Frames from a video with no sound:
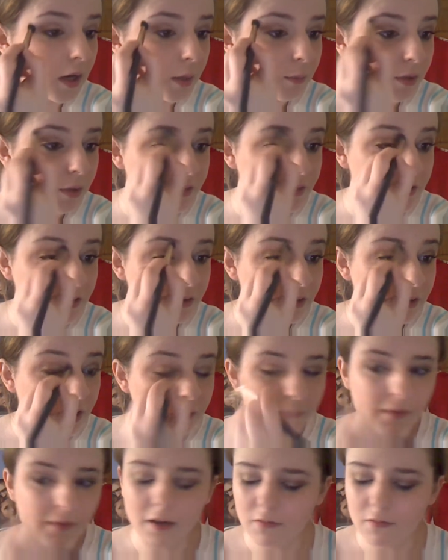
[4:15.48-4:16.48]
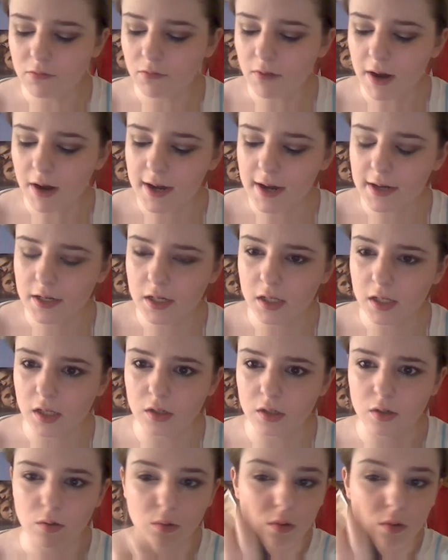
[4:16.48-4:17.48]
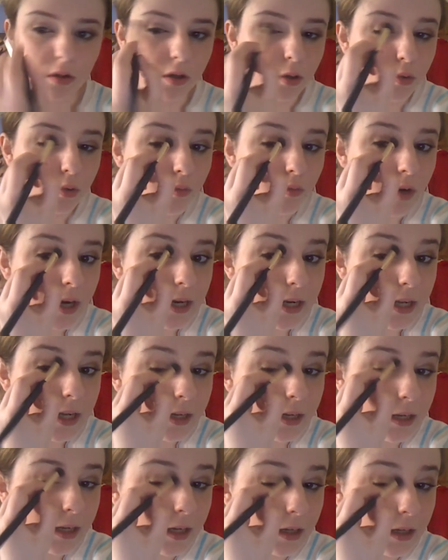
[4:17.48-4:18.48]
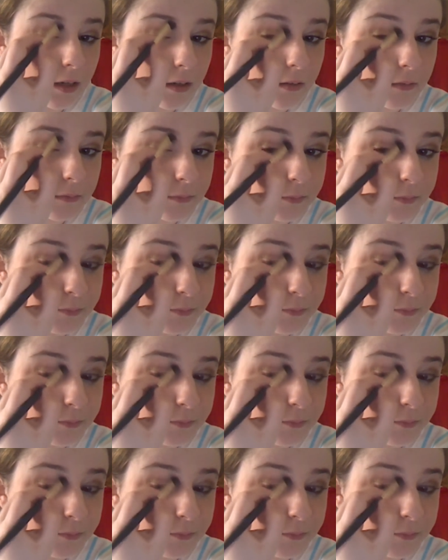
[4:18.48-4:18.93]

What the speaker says: With the cream, get right into the corner, right in here.